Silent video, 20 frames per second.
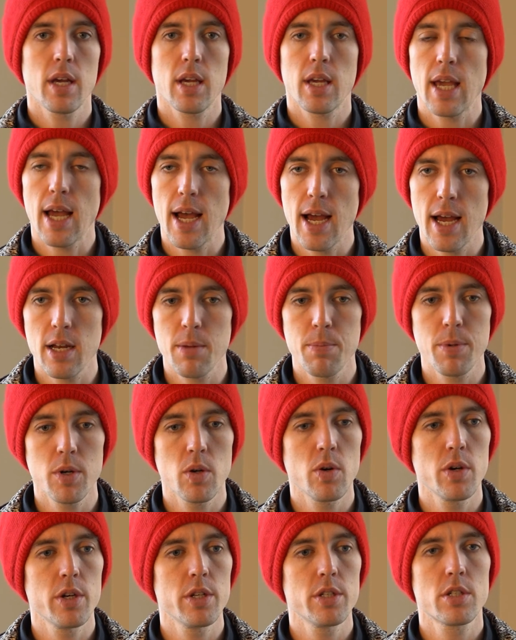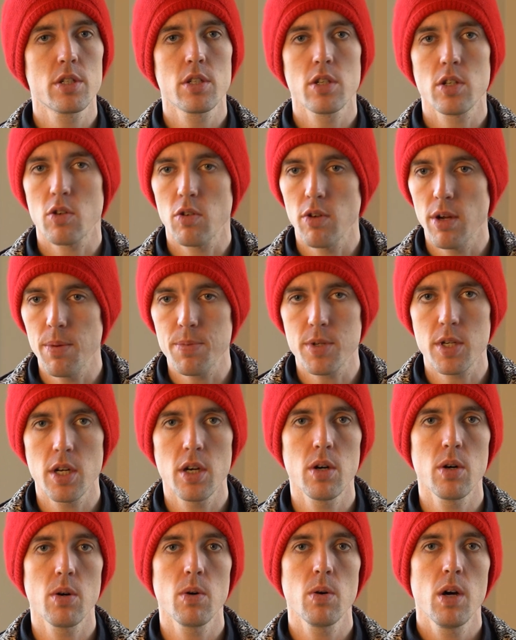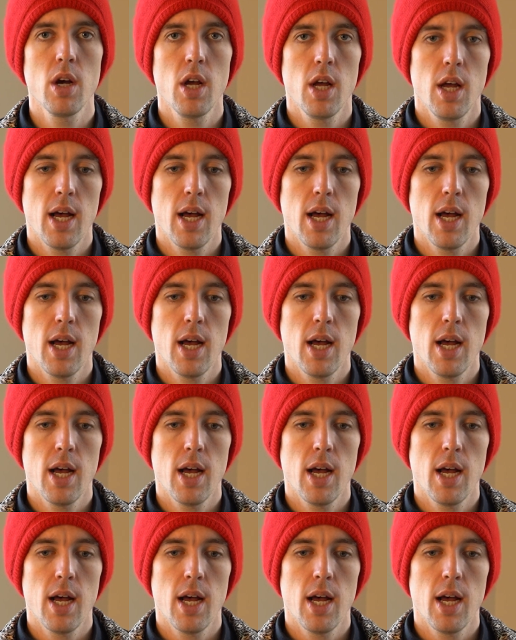cannabinoids, crypto,